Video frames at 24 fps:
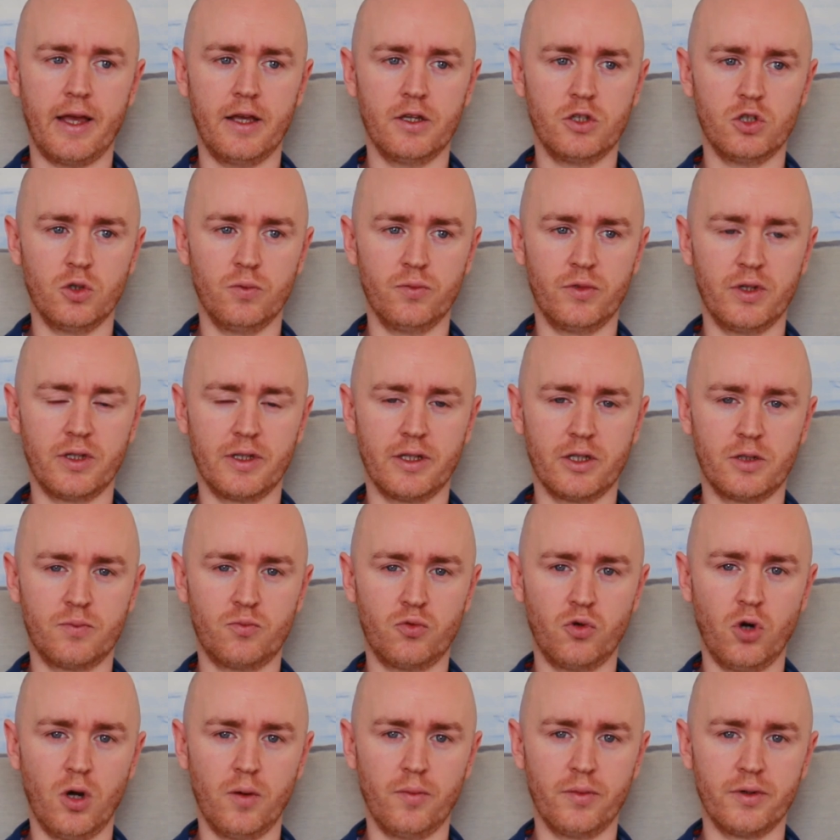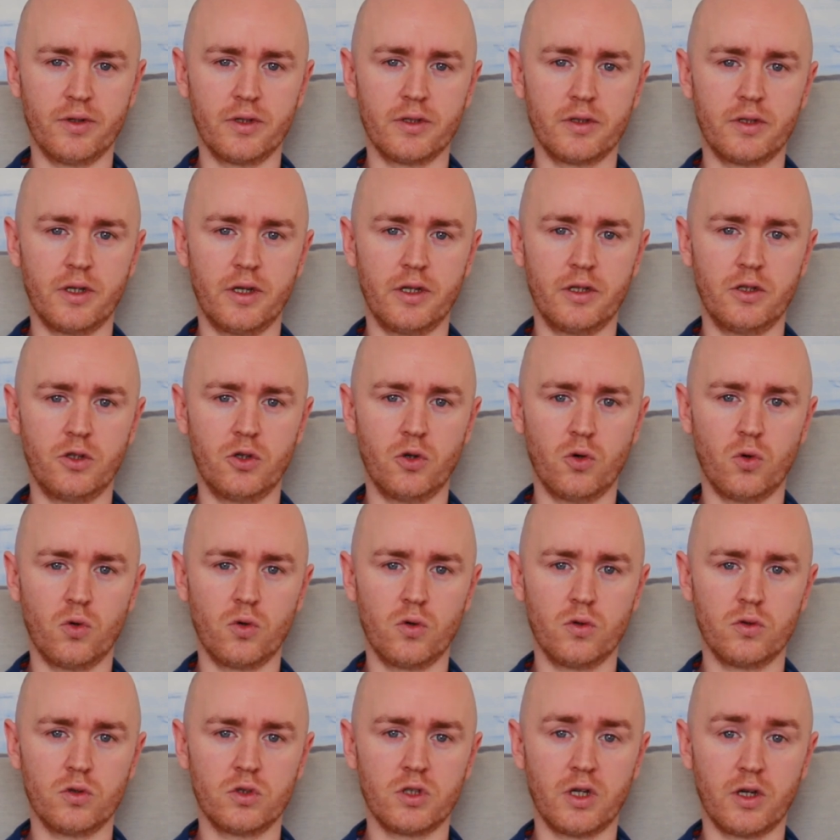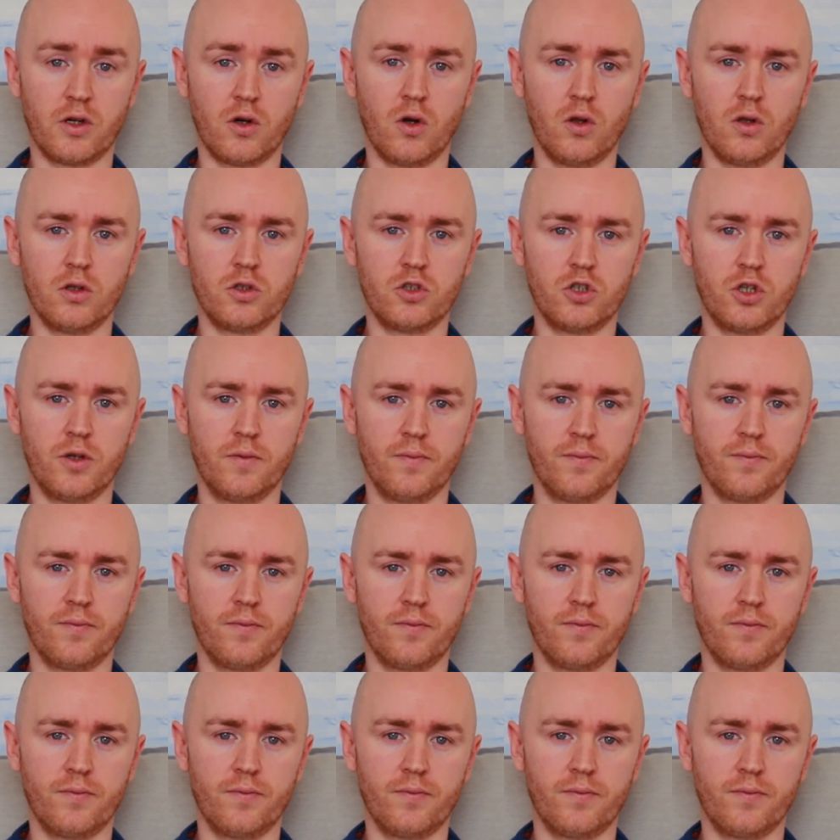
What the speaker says: something that's prominent in your psychology.